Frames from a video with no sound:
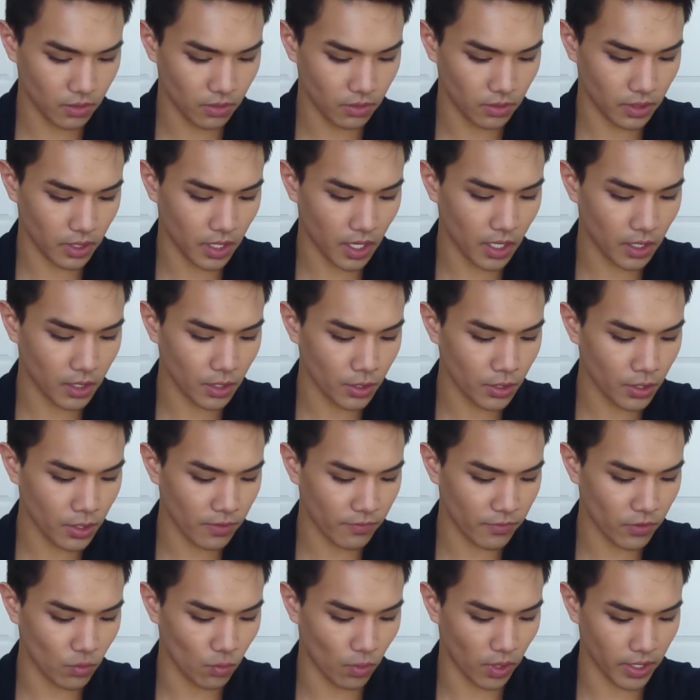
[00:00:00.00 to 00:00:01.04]
color if
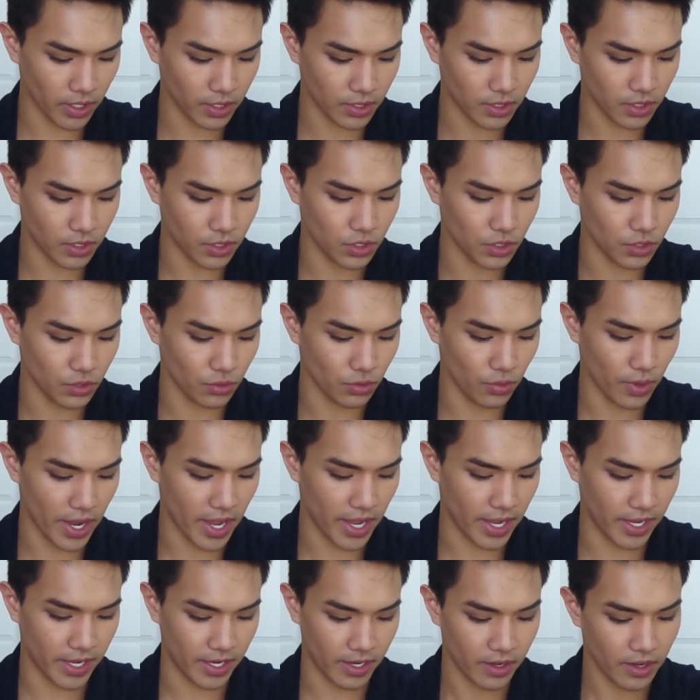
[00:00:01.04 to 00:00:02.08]
you wanted to do
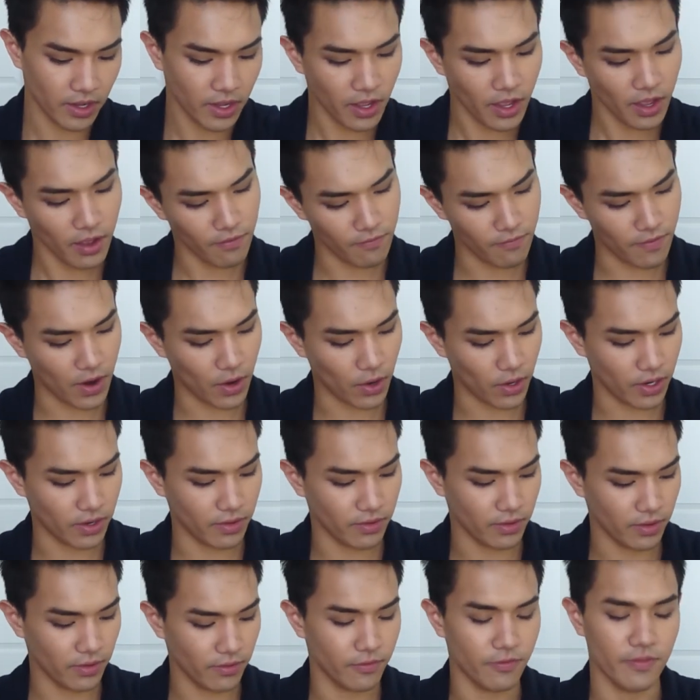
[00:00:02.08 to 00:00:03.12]
a
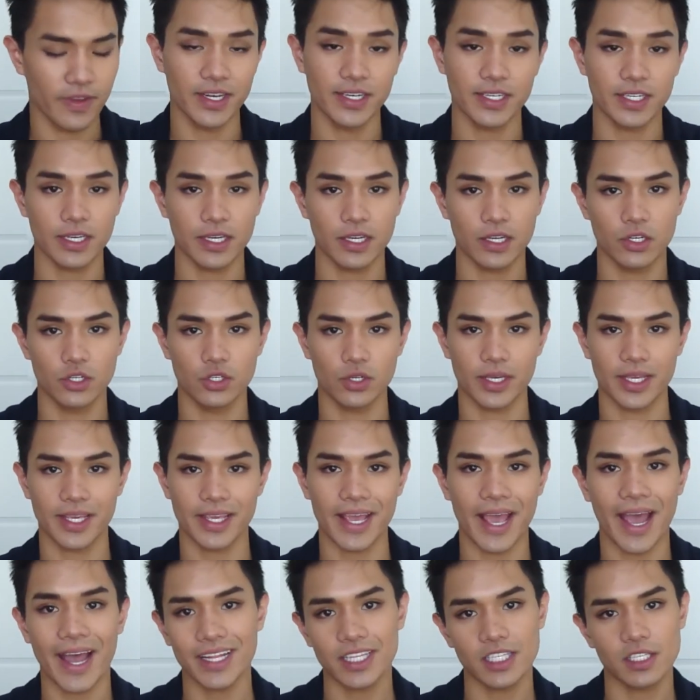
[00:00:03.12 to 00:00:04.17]
very vintage like
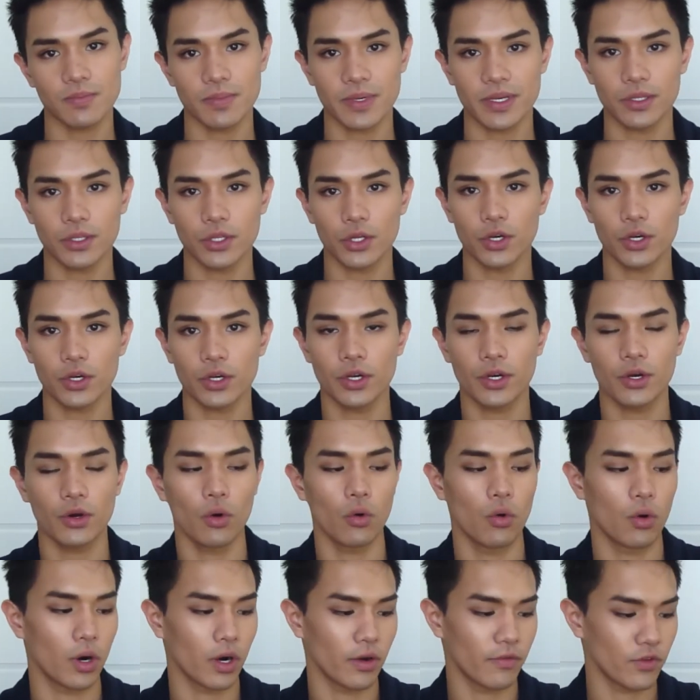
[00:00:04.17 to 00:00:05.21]
Gatsby look
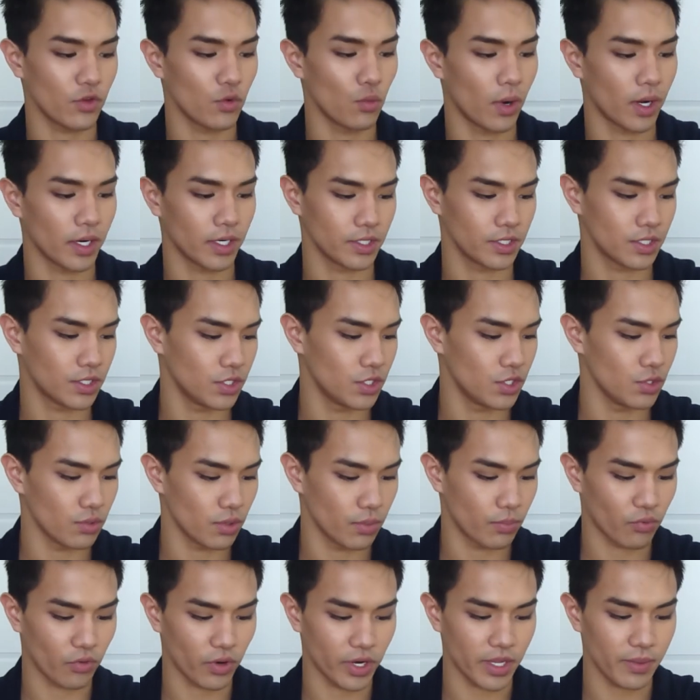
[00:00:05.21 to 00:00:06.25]
or if you wanted to do a
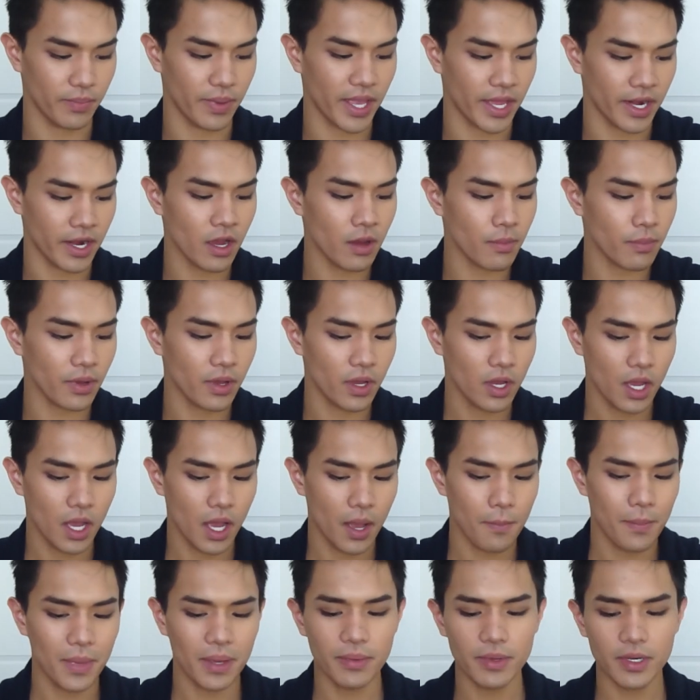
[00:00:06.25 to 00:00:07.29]
pretty pinup.
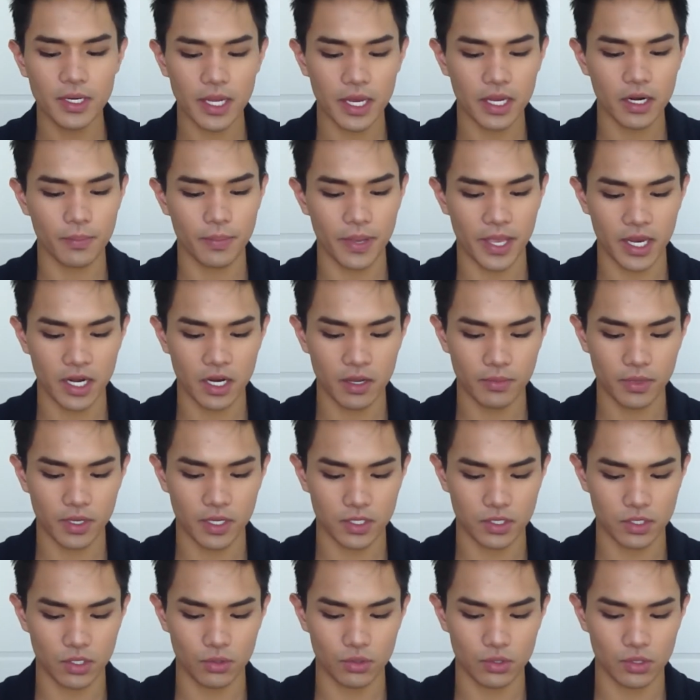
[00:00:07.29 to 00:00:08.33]
Maybe not a pinup
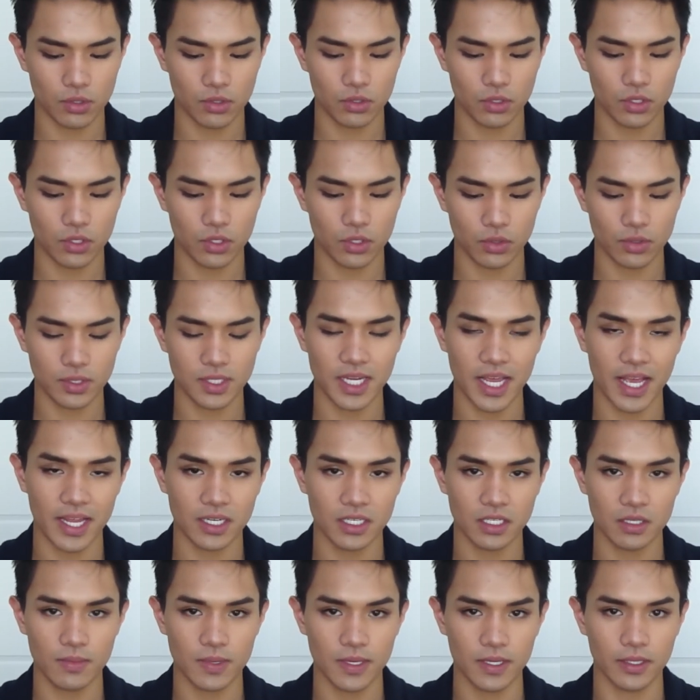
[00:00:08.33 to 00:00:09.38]
because those are those tend
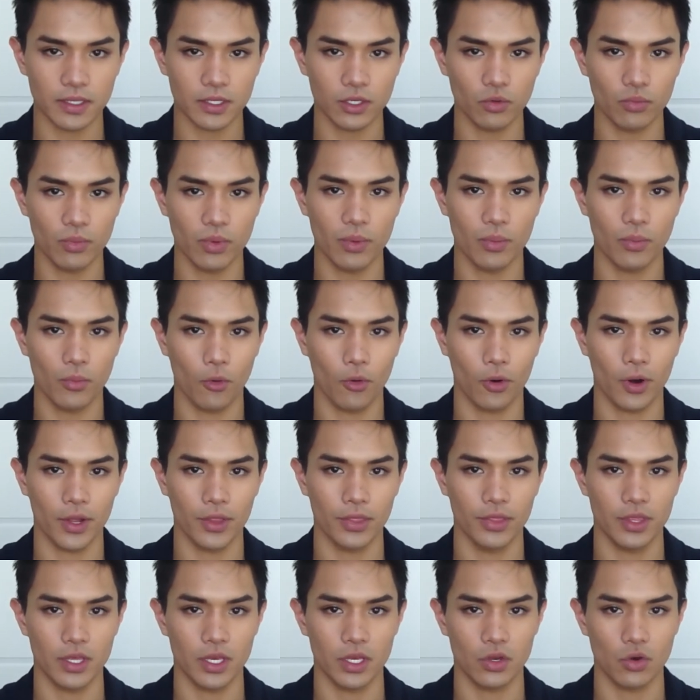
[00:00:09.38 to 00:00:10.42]
to be a little bit more on
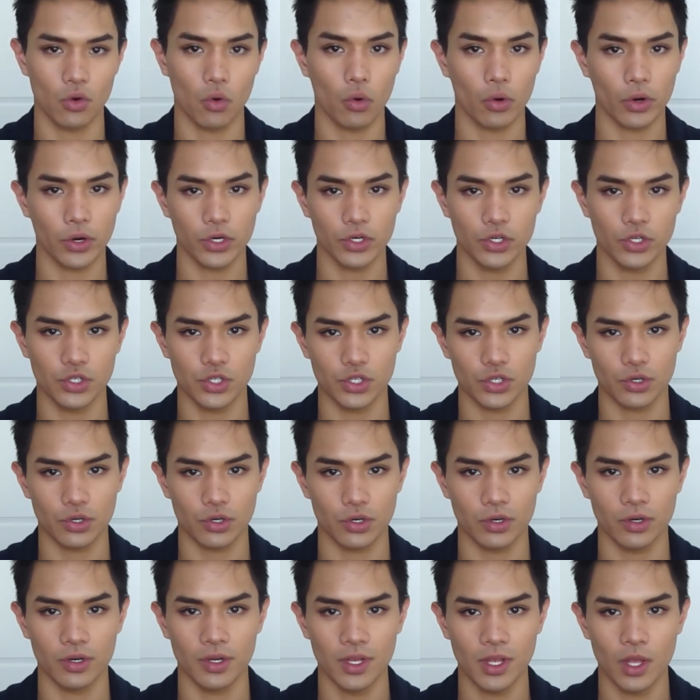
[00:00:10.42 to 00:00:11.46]
the orange
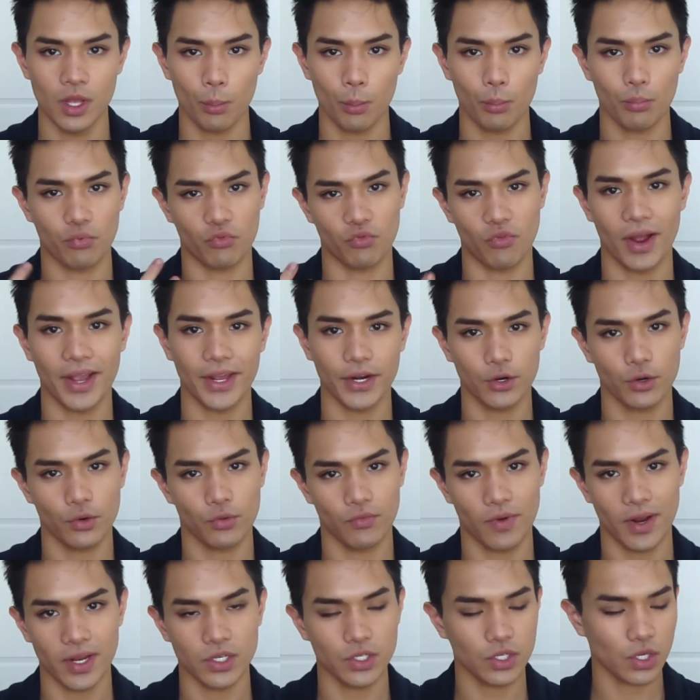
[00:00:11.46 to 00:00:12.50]
or brighter
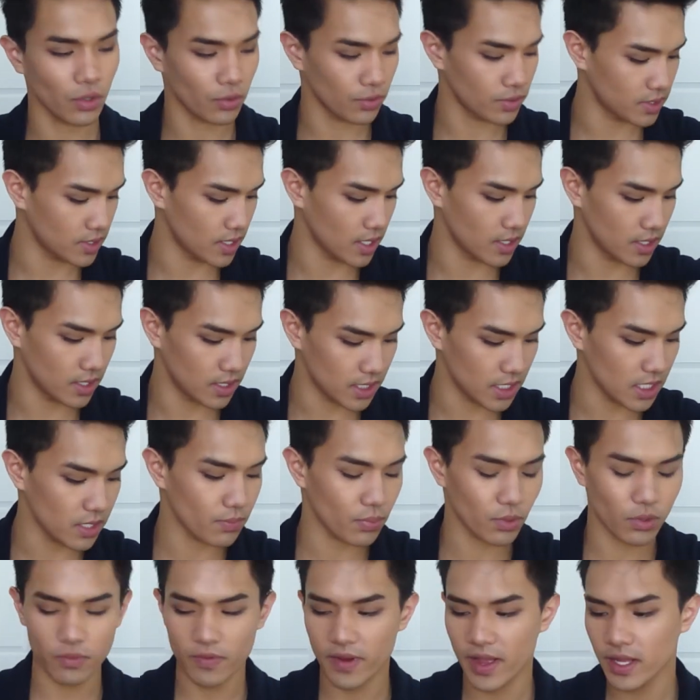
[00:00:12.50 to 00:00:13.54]
red tones than the
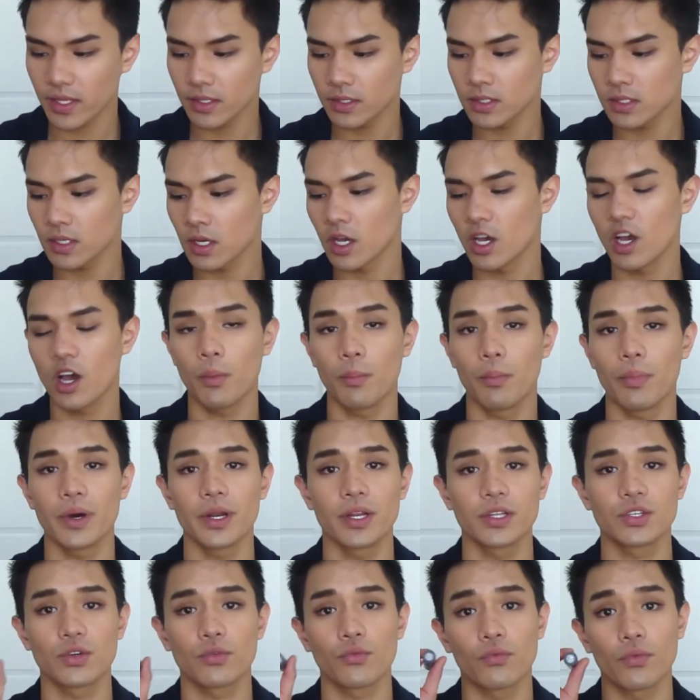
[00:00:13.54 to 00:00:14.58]
deeper reds, but
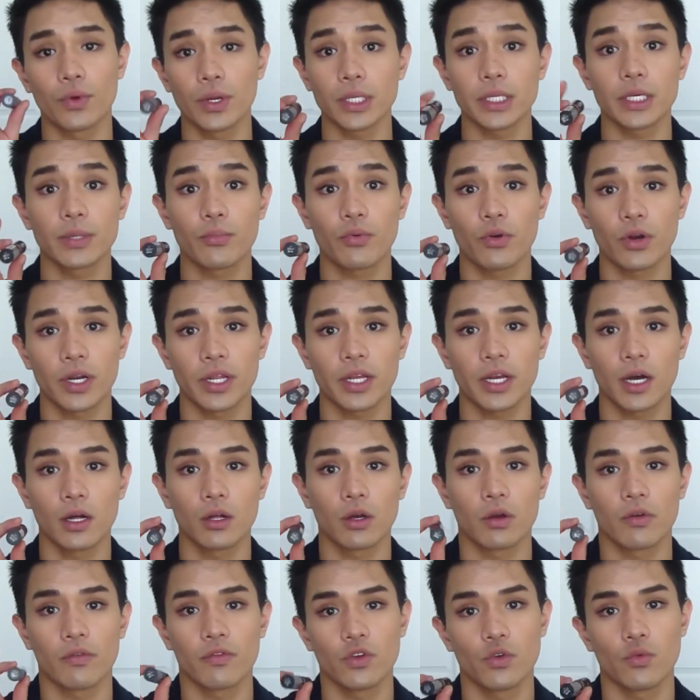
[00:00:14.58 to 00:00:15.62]
it's a really pretty
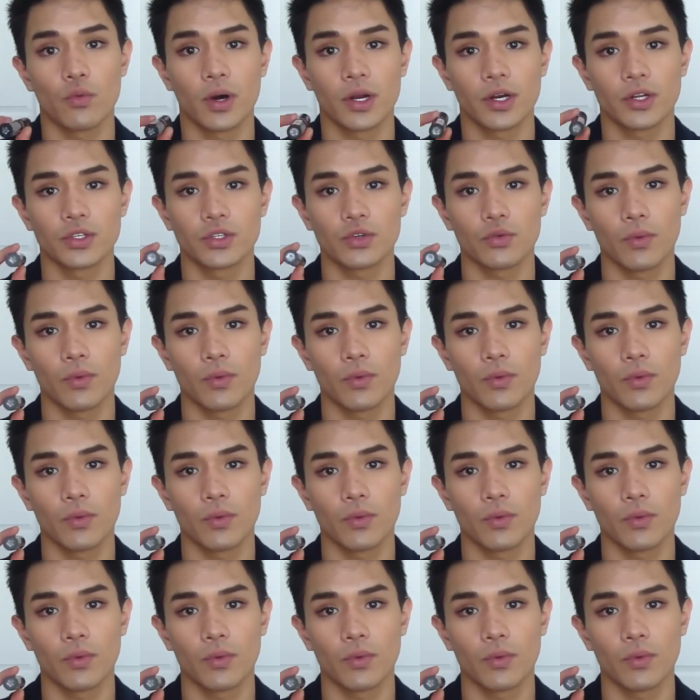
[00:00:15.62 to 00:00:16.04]
color if you wanted to